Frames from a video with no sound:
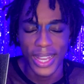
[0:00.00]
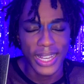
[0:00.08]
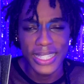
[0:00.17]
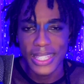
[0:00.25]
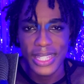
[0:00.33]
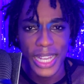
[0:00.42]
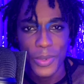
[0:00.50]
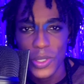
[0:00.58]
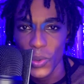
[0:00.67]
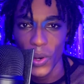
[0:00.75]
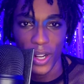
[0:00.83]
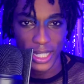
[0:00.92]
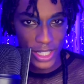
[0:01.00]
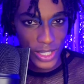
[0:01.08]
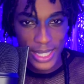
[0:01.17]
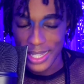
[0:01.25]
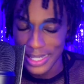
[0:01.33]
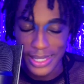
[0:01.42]
I got into Times Square and I just
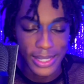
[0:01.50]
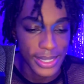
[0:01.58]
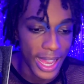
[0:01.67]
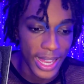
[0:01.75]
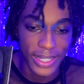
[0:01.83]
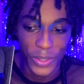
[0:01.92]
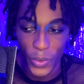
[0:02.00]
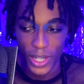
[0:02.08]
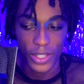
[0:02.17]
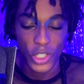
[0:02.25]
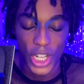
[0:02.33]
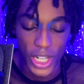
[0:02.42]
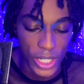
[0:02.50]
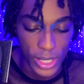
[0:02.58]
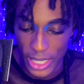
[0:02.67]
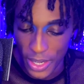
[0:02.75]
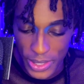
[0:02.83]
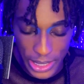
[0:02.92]
kind of sat in one of the chairs,
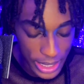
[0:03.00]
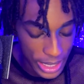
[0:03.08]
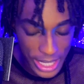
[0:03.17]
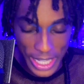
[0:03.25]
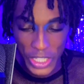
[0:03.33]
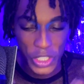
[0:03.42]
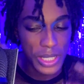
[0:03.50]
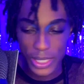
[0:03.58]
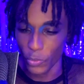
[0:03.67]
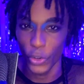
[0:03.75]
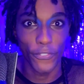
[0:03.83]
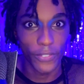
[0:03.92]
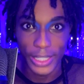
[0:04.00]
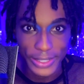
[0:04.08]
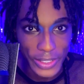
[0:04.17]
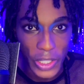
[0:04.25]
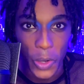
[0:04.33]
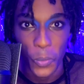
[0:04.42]
and I was like just
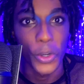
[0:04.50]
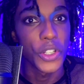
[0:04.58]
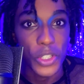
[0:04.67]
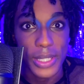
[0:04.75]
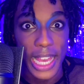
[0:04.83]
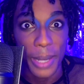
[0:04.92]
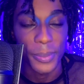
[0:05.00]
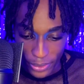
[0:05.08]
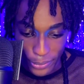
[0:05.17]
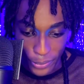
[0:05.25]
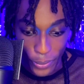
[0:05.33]
reflecting on what just happened.